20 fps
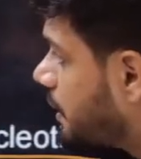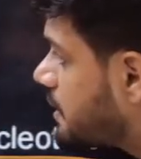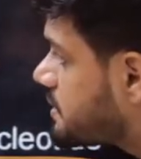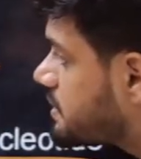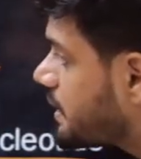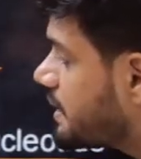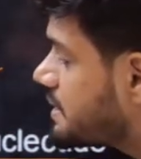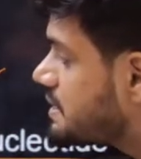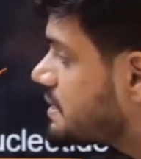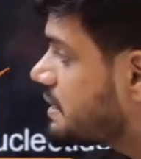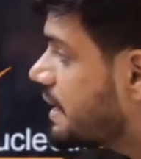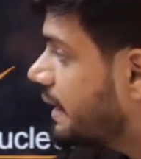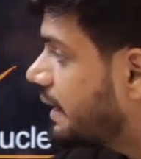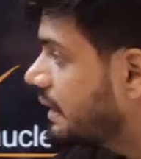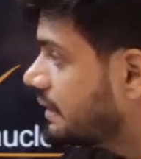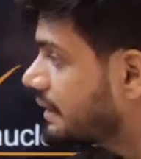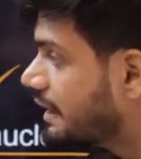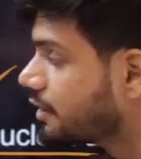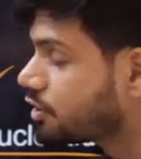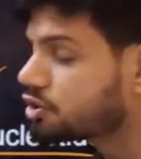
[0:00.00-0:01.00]
is taking
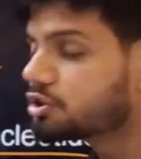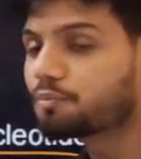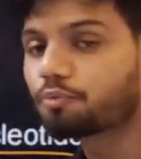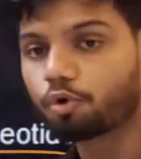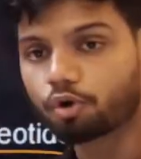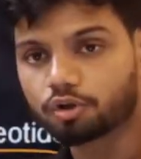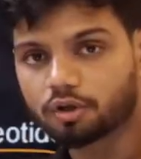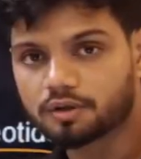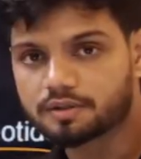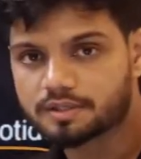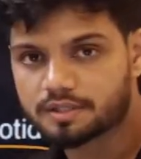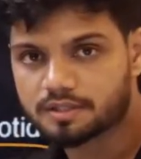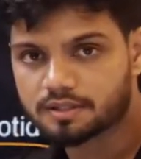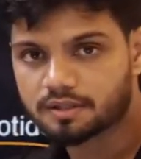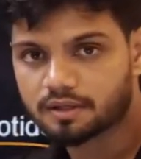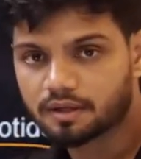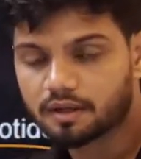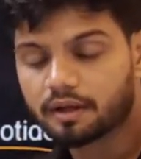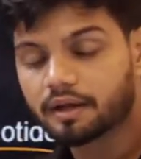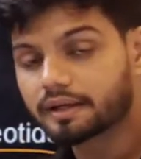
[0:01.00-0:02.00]
the electrons and protons,
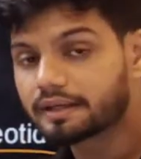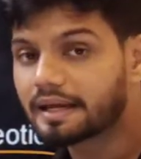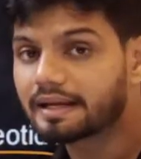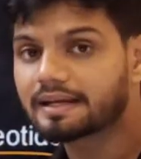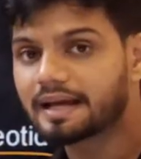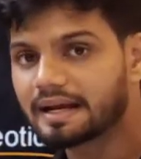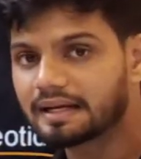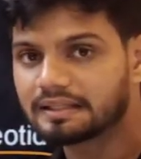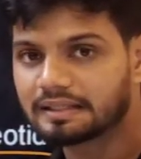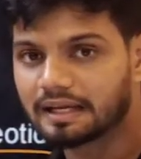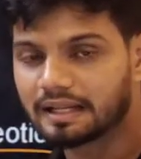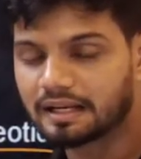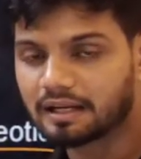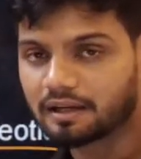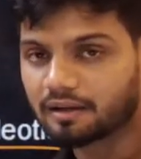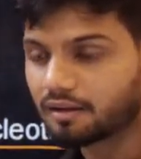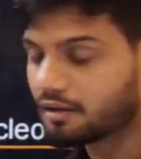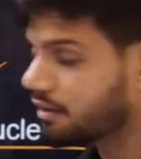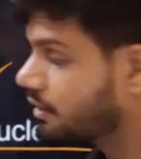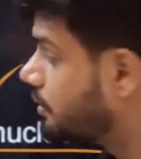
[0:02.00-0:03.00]
can I tell
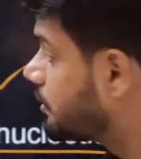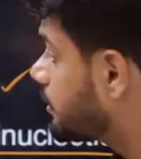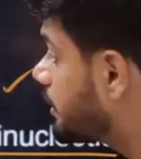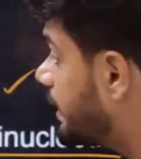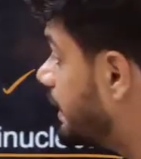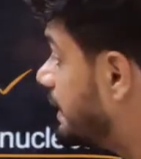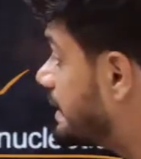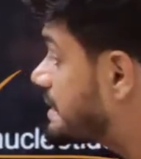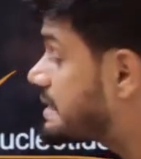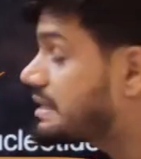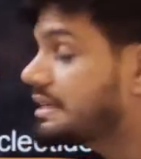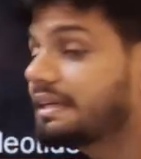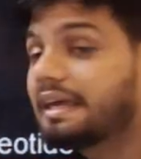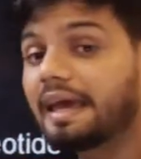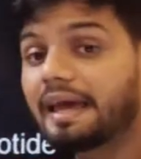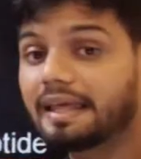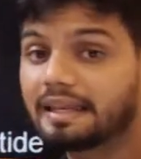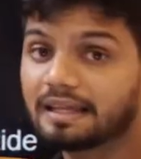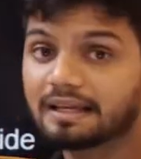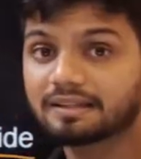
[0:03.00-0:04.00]
it is
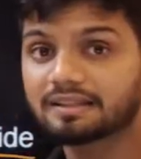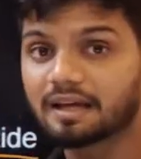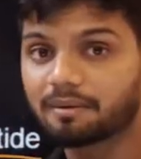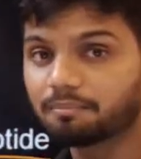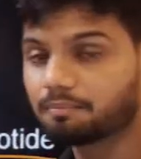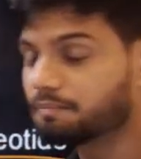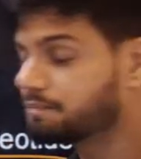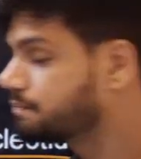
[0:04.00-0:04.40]
gaining them?